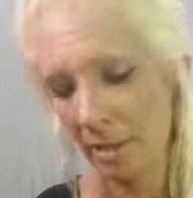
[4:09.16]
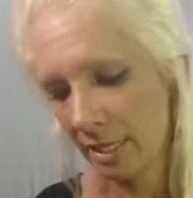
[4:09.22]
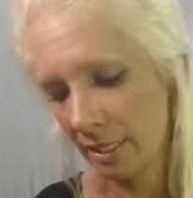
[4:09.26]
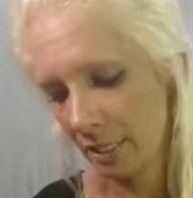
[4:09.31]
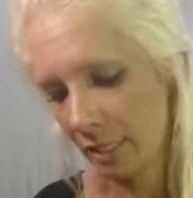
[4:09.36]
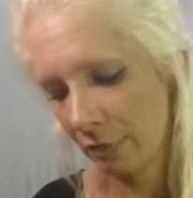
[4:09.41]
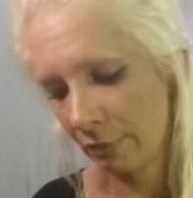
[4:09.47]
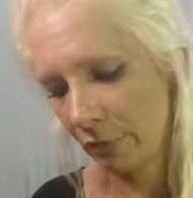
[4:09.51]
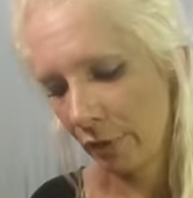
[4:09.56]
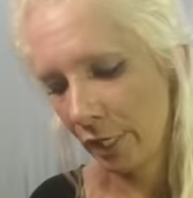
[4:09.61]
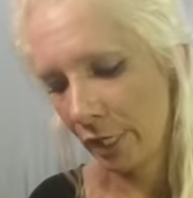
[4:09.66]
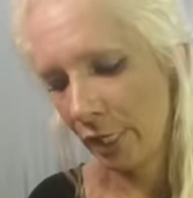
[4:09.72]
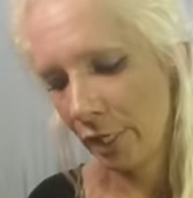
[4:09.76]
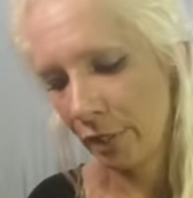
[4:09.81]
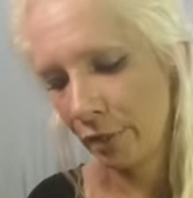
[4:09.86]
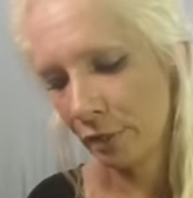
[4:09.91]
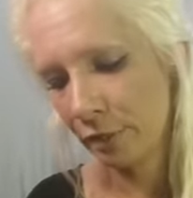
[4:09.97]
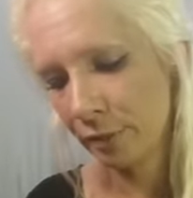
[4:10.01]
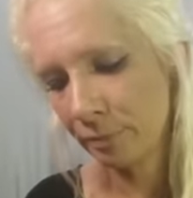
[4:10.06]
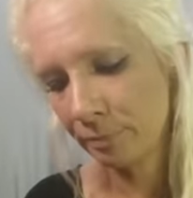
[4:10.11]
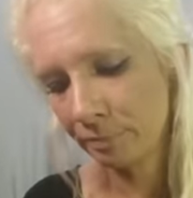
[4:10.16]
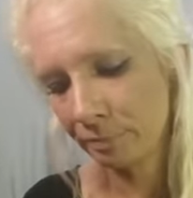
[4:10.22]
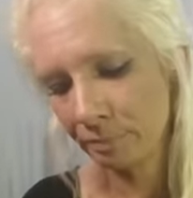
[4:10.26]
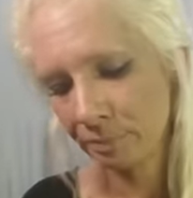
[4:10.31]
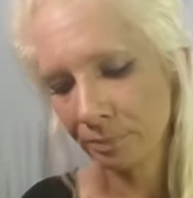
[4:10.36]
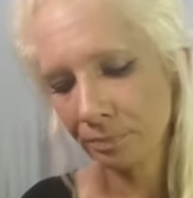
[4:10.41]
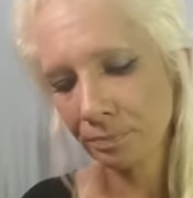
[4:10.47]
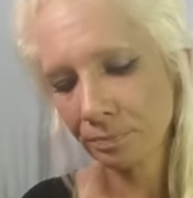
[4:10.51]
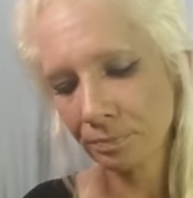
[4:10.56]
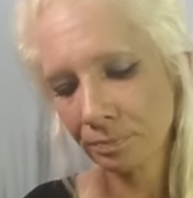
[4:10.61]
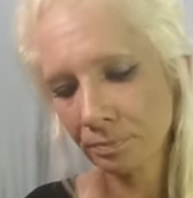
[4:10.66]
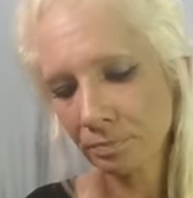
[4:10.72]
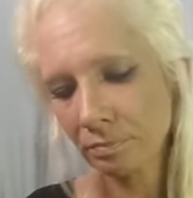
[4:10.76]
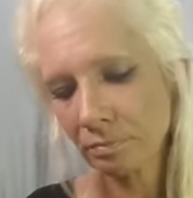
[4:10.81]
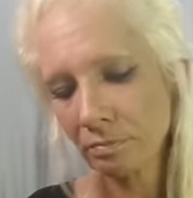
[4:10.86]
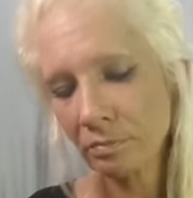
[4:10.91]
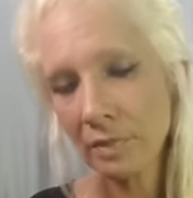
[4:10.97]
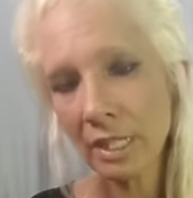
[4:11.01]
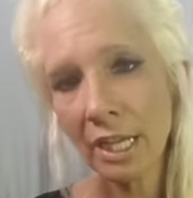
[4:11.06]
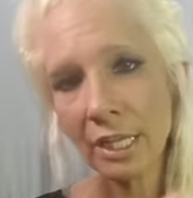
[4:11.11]
best for you,
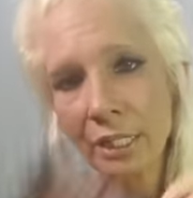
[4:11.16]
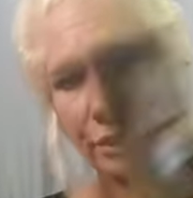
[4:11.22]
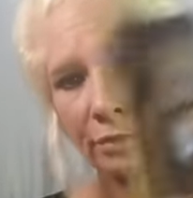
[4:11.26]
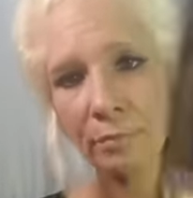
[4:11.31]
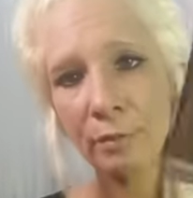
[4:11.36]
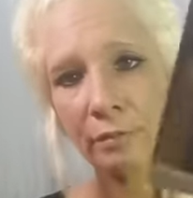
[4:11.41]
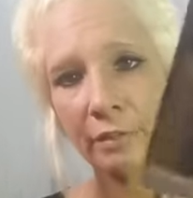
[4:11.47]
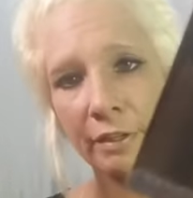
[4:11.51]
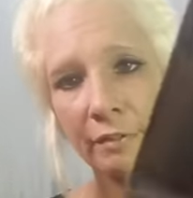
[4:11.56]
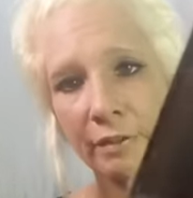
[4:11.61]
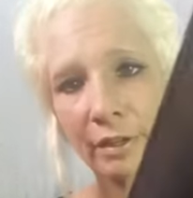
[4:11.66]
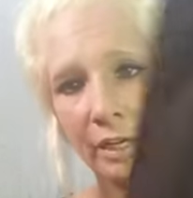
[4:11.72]
and you're moving